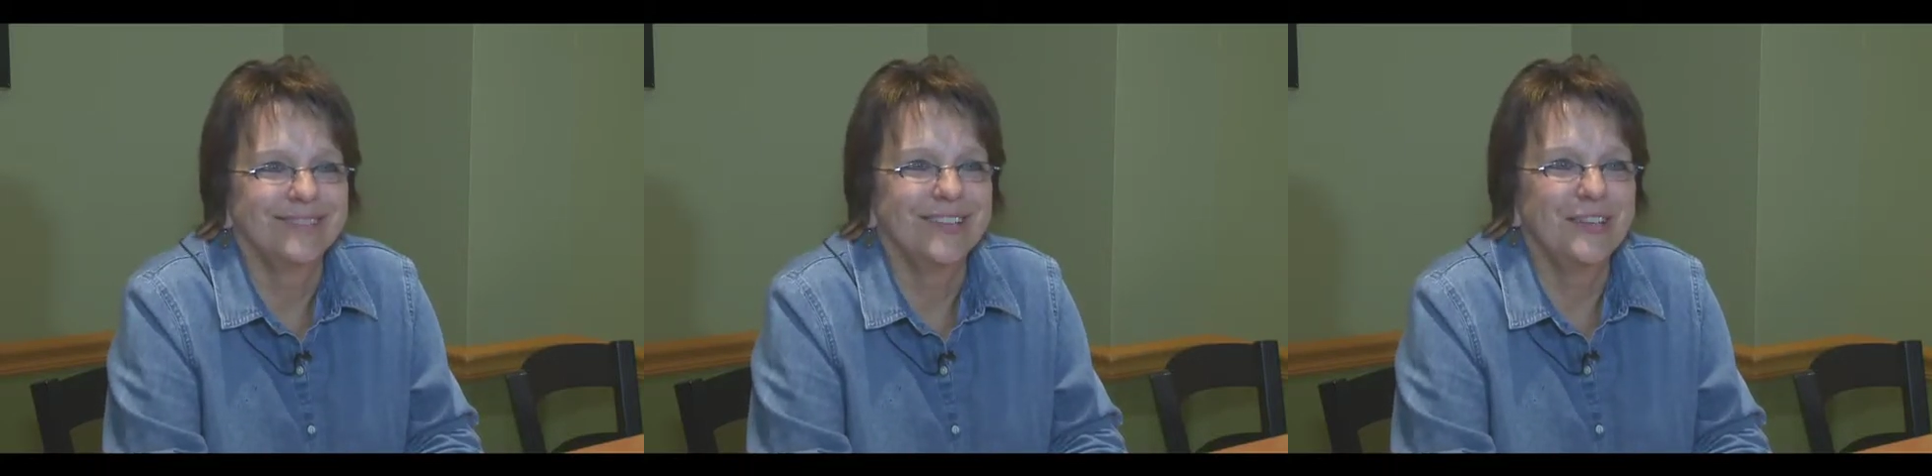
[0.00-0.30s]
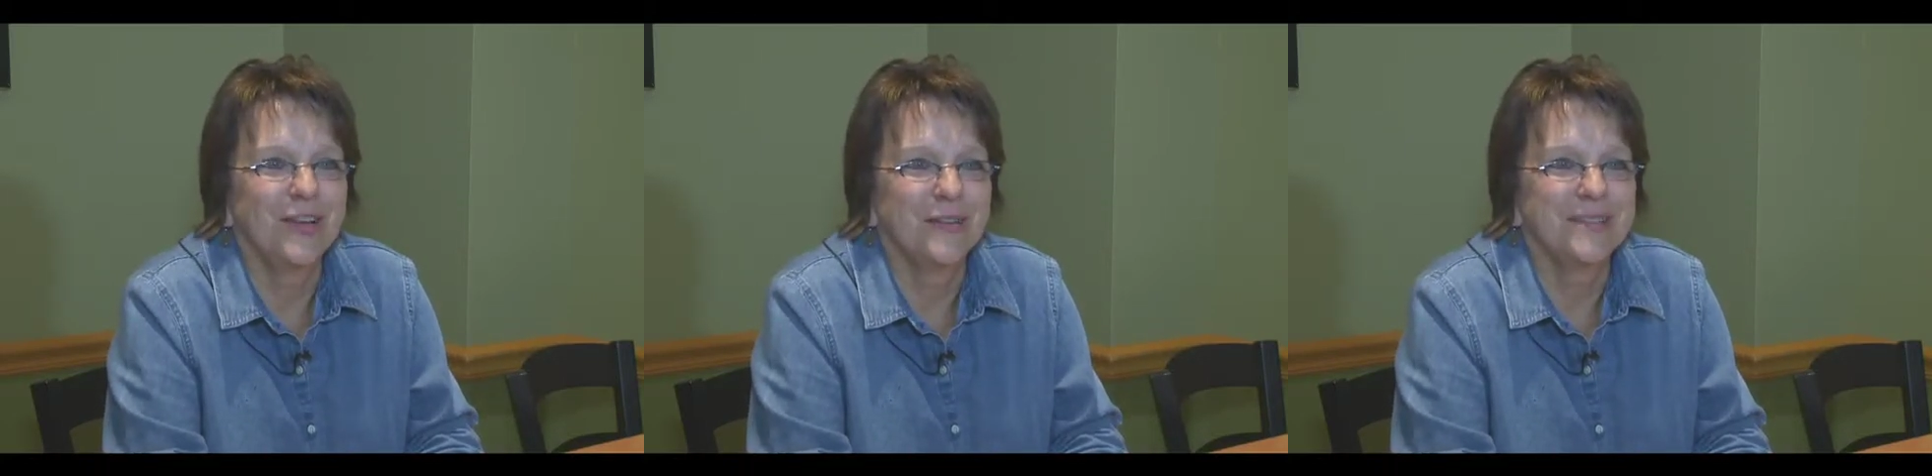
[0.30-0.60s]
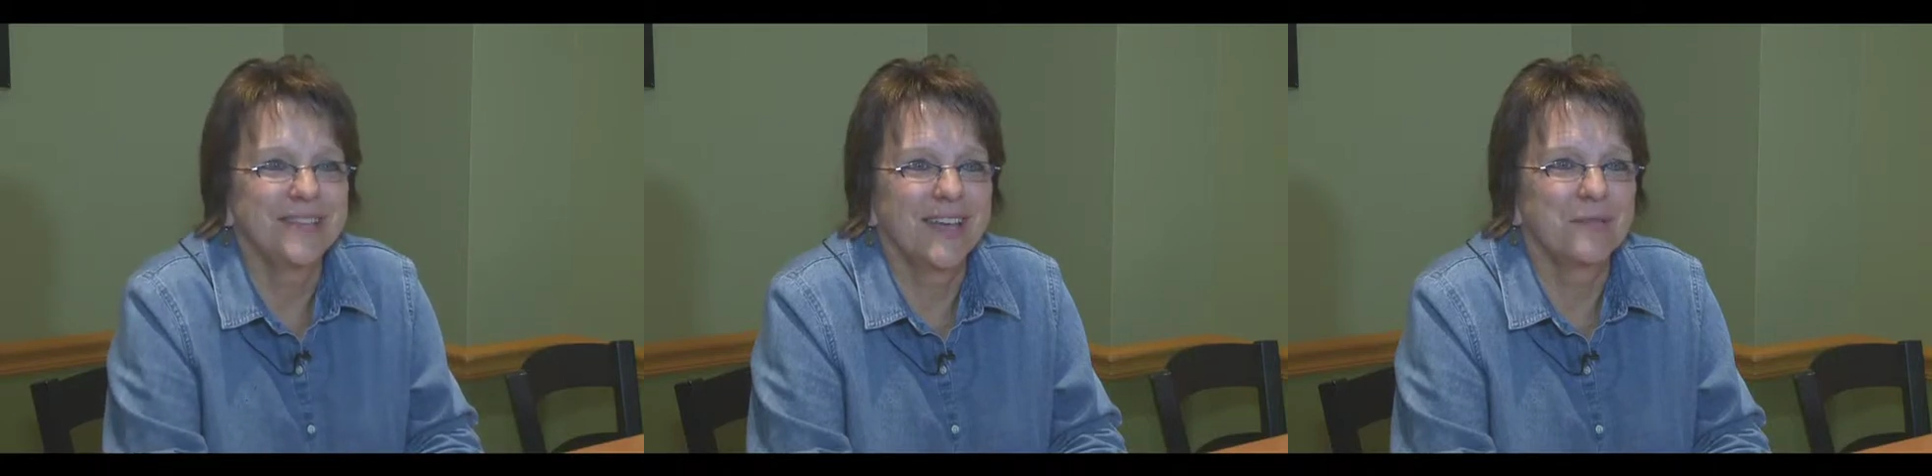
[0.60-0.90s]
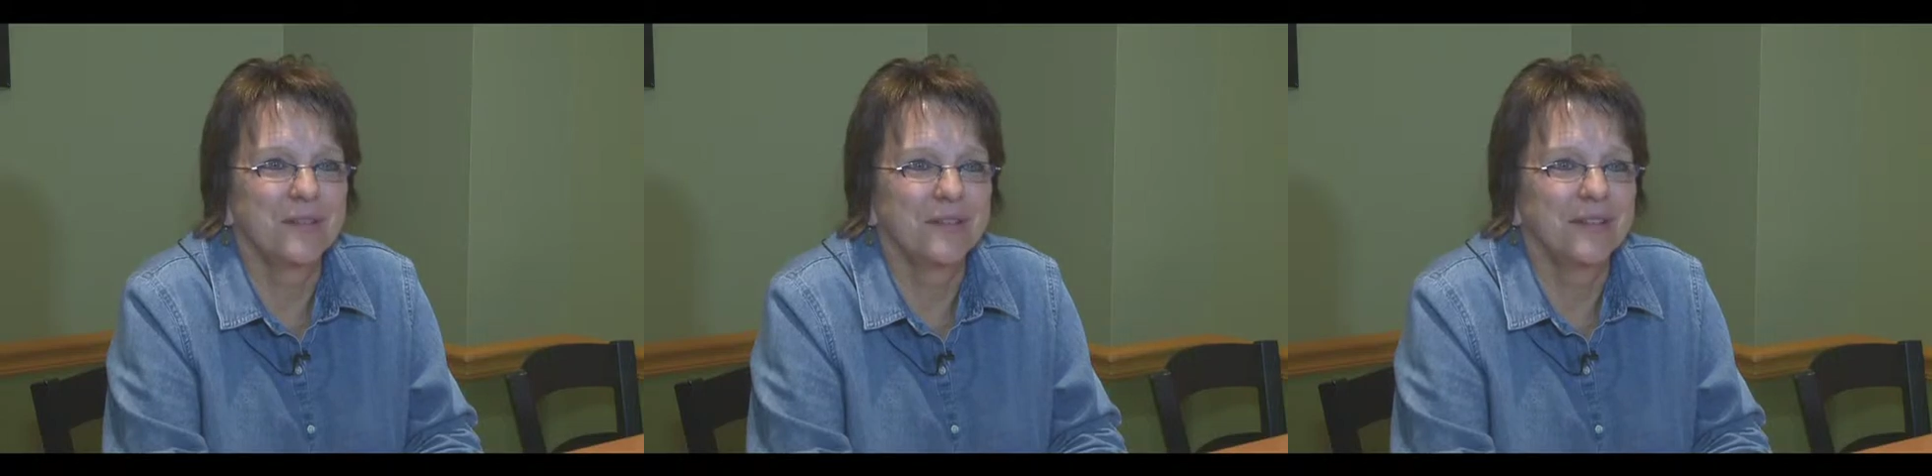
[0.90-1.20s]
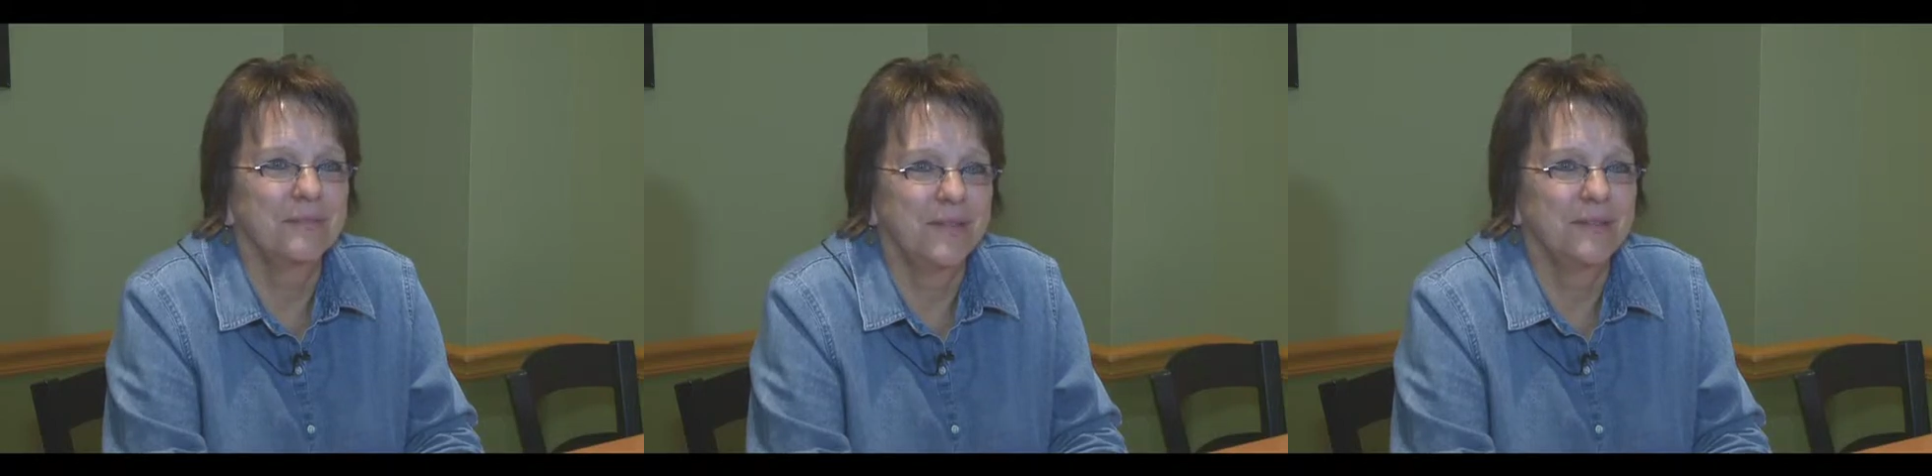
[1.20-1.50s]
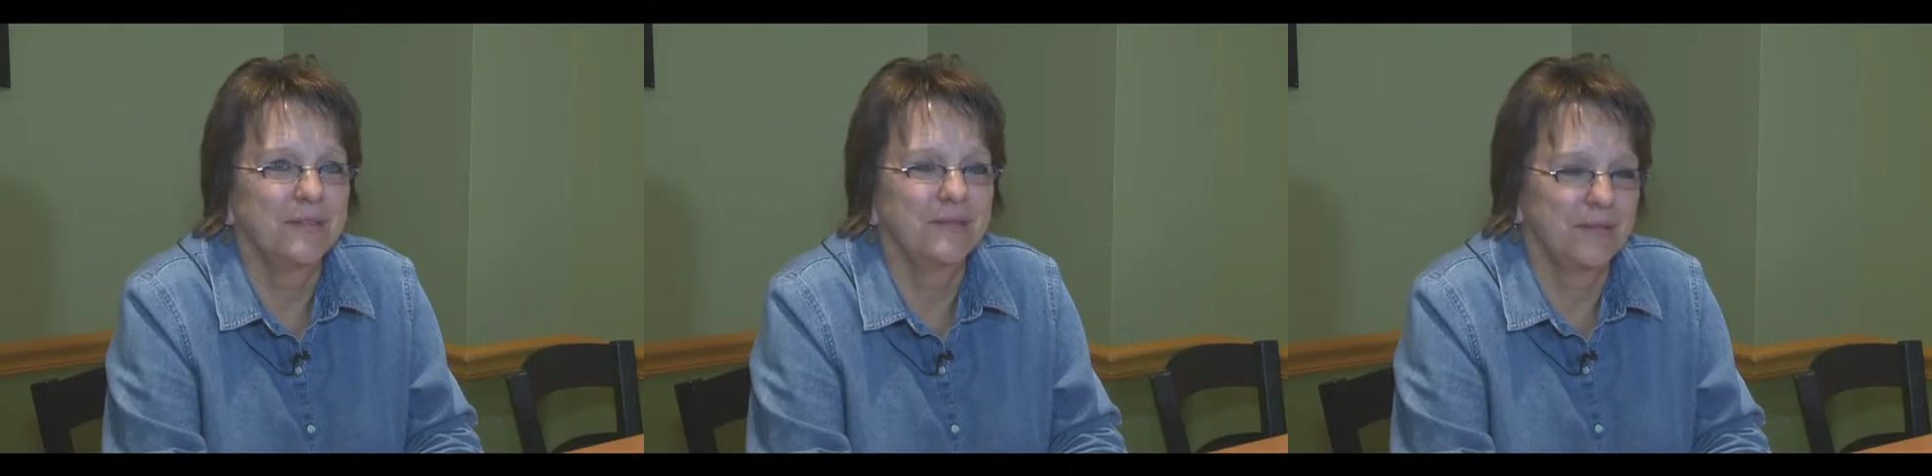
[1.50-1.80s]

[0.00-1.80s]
You know, is that where, I mean,